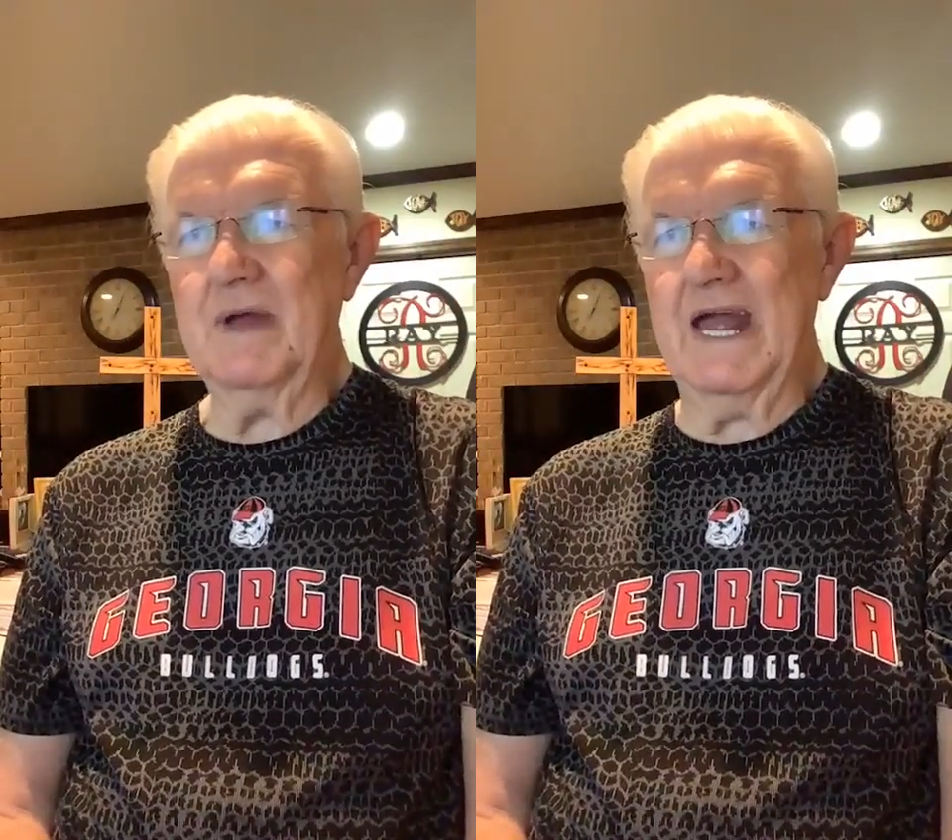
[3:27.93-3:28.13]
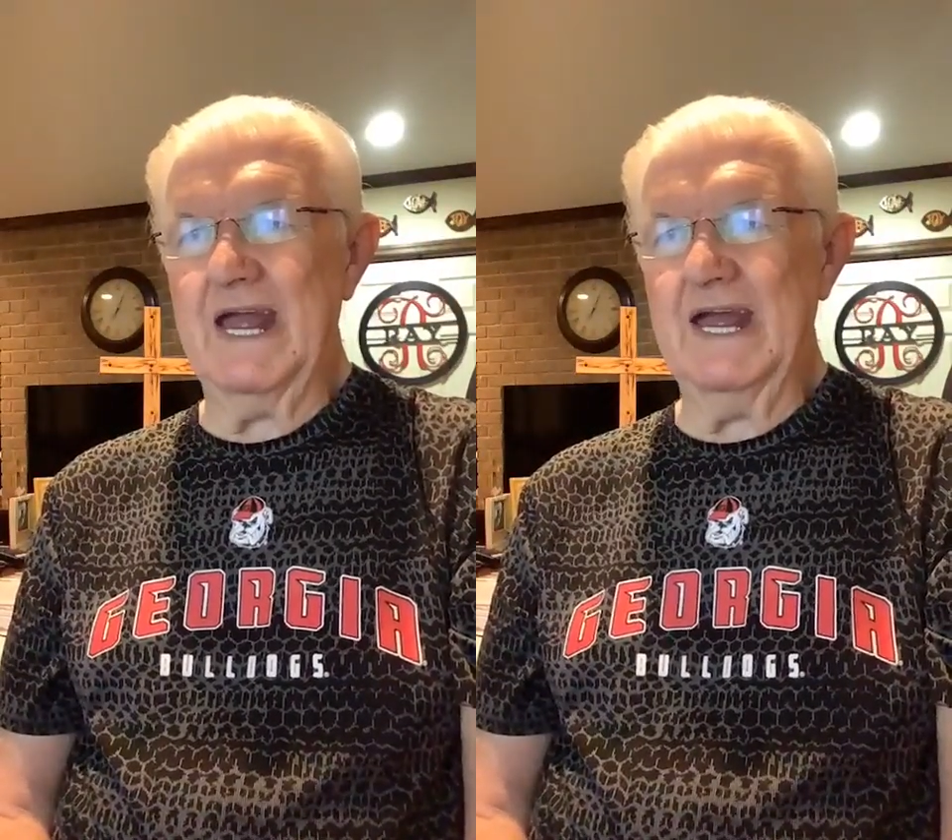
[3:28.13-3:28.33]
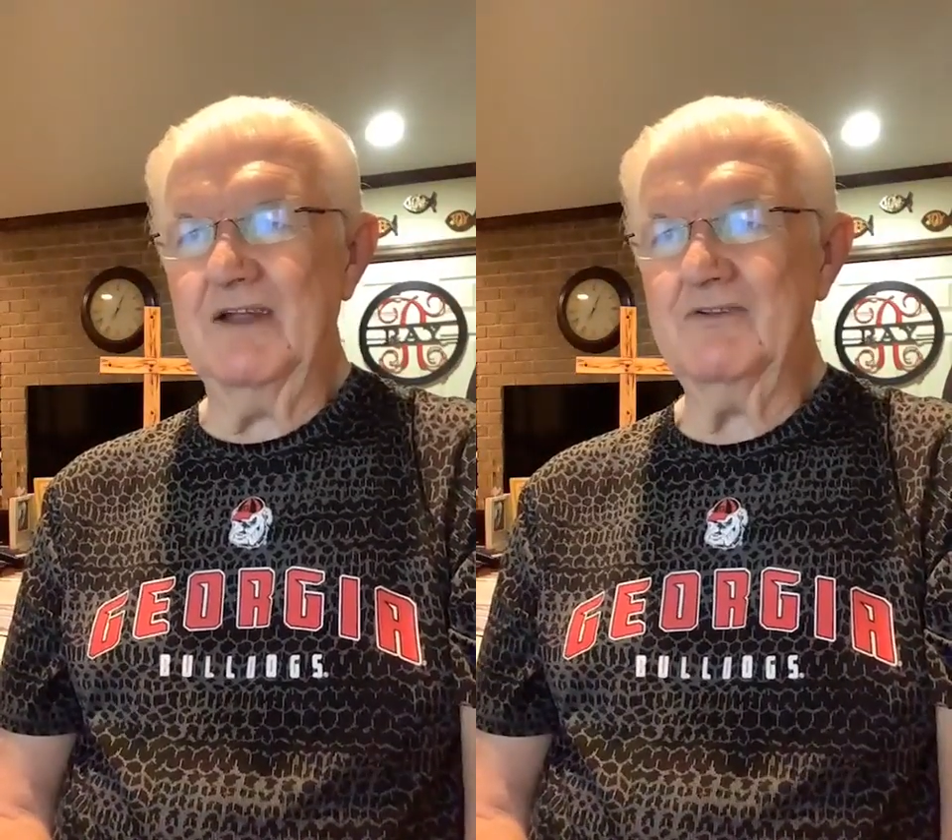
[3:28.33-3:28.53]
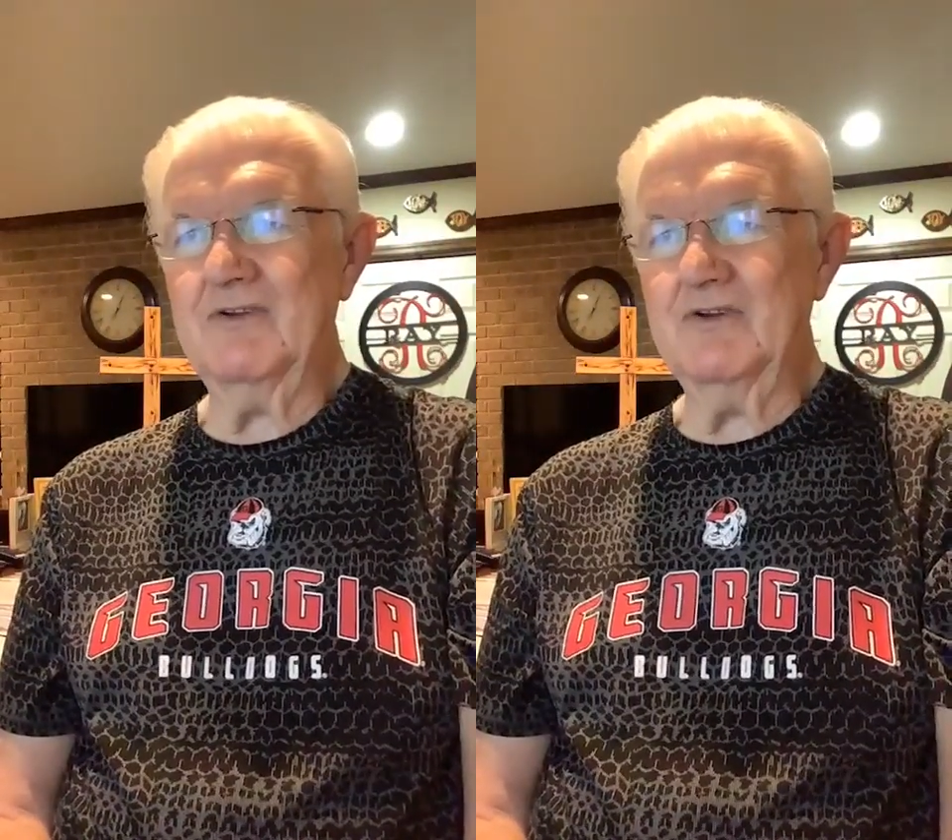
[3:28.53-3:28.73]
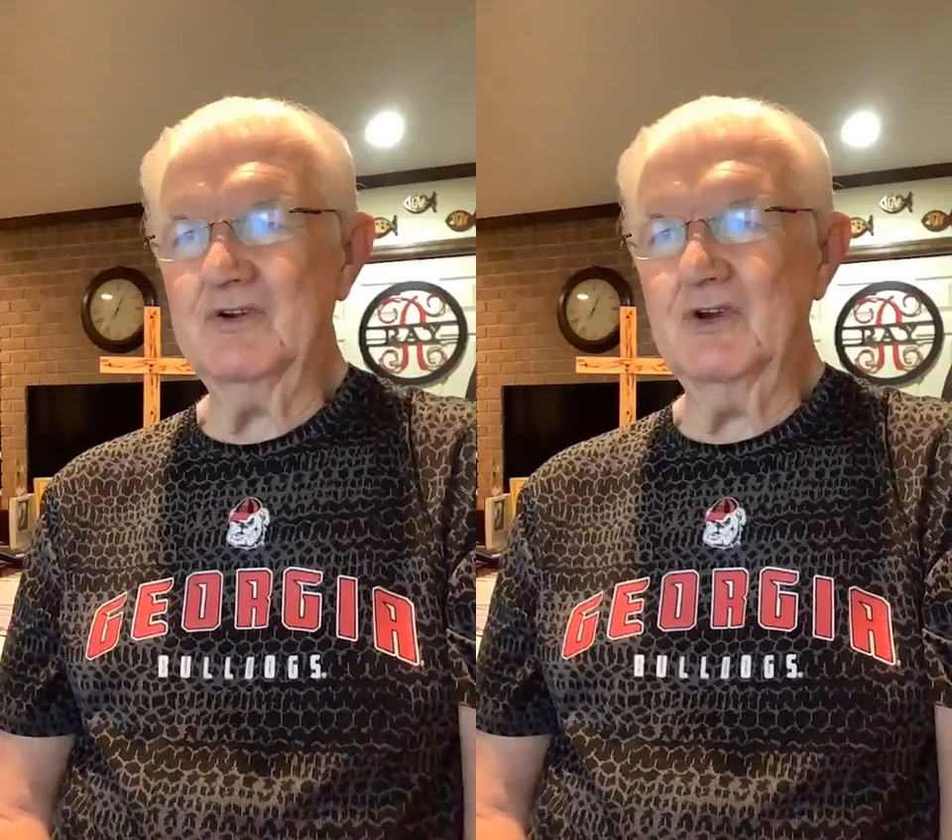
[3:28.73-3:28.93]
past
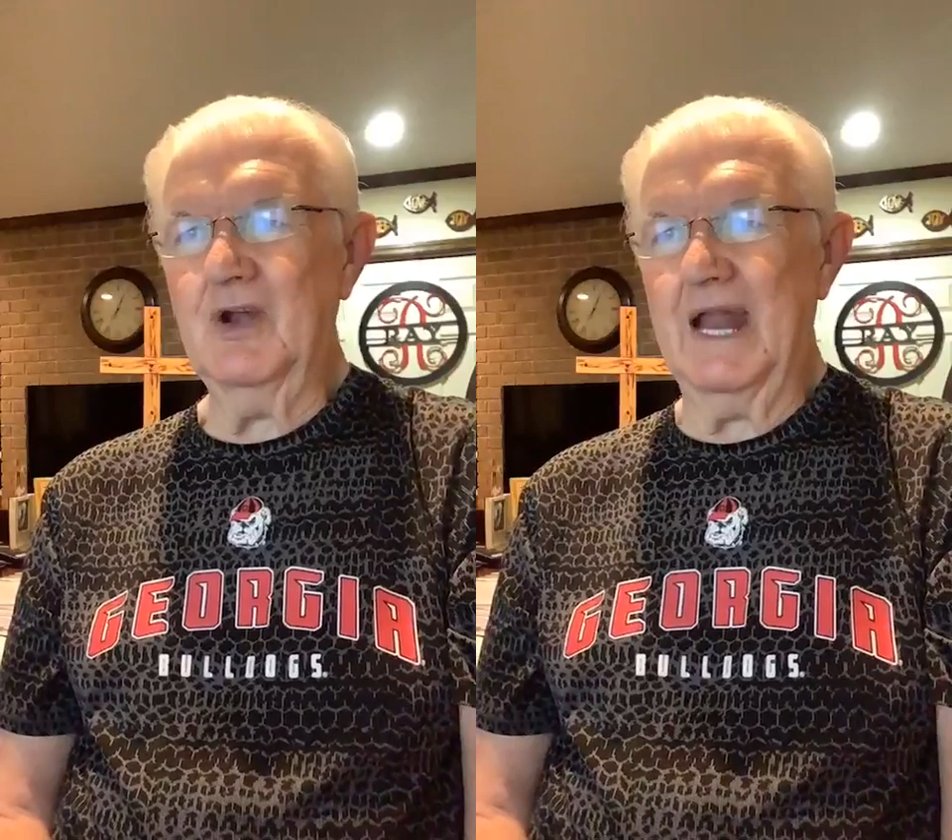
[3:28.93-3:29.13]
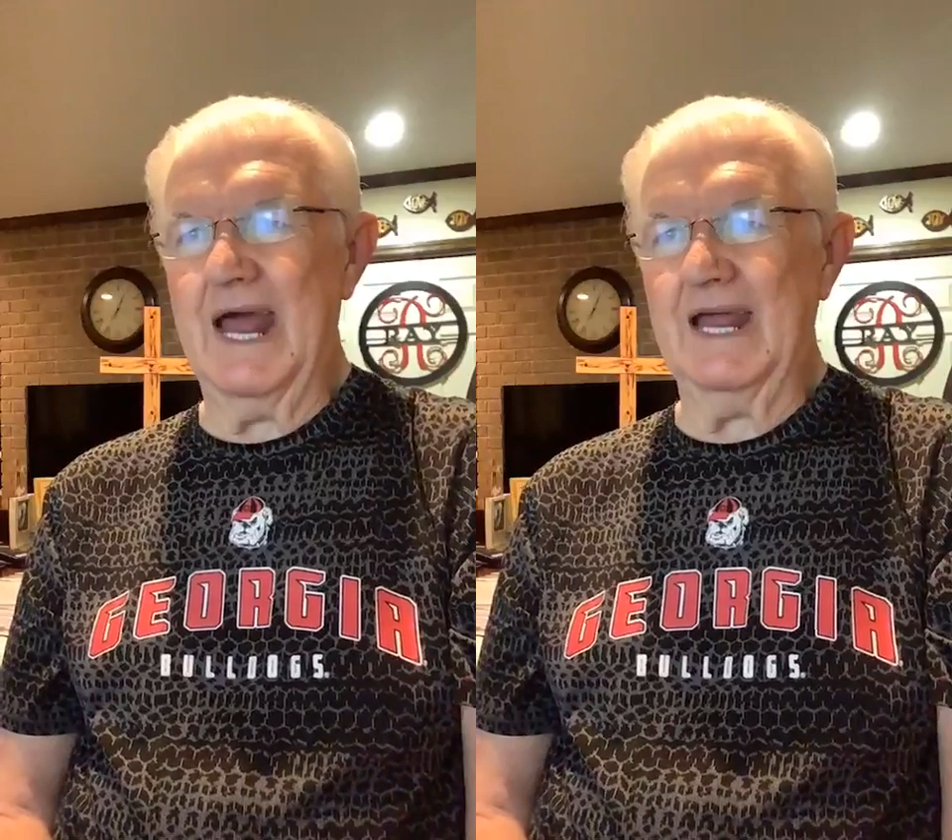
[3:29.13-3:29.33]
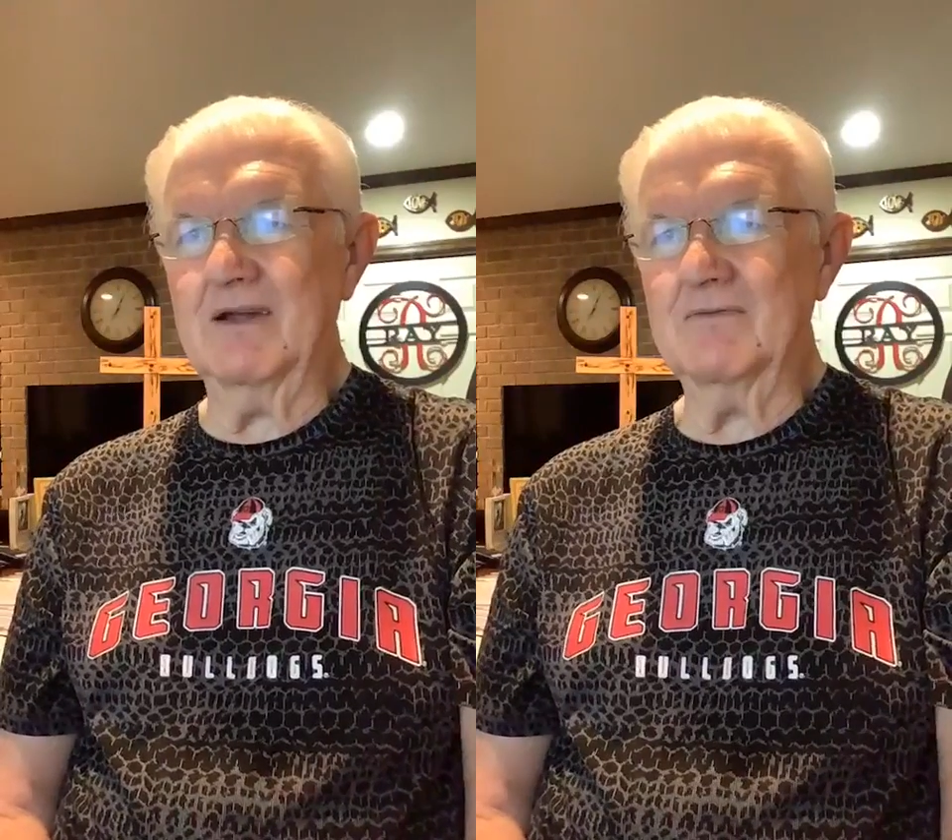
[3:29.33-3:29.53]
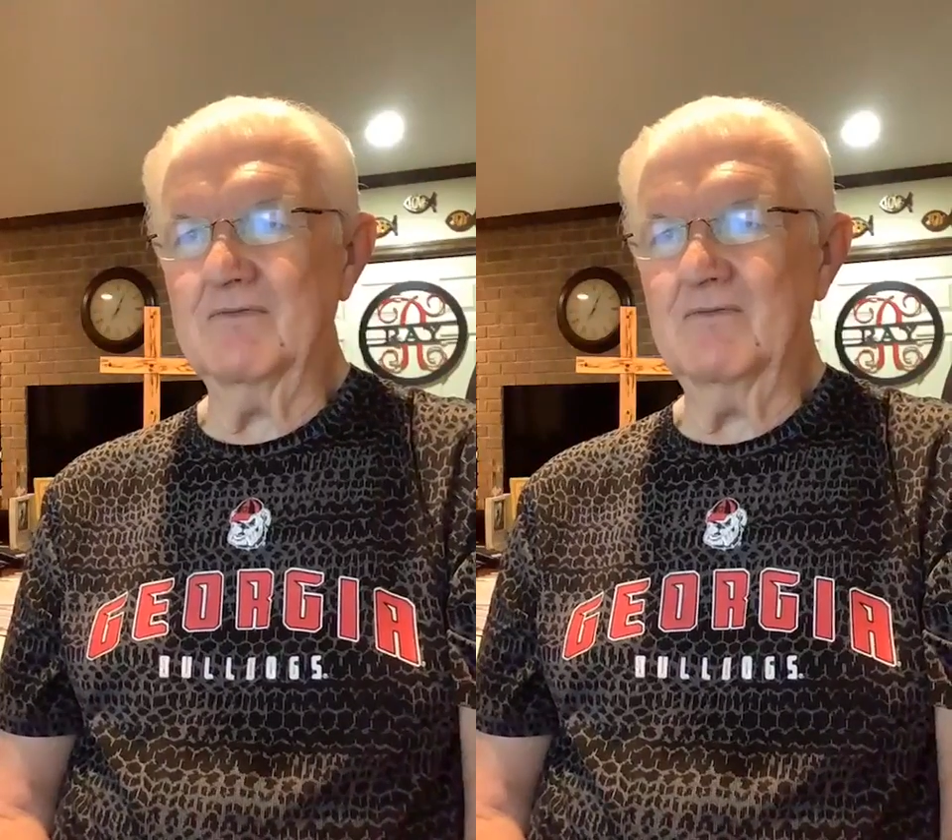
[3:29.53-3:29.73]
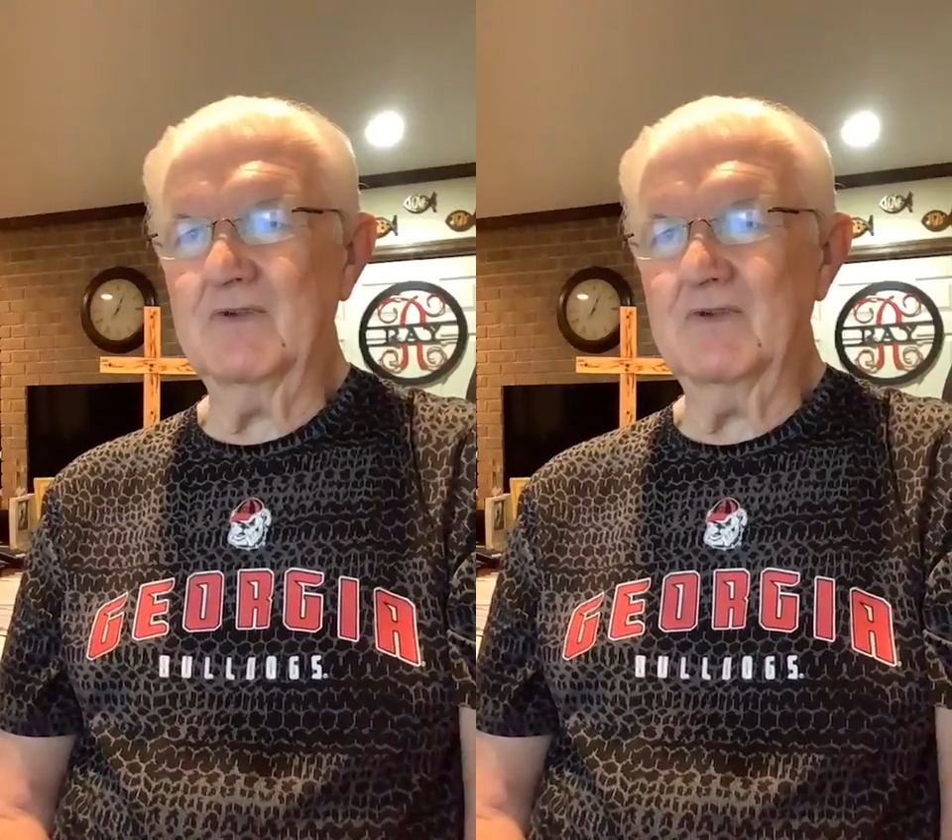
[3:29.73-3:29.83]
or your lack of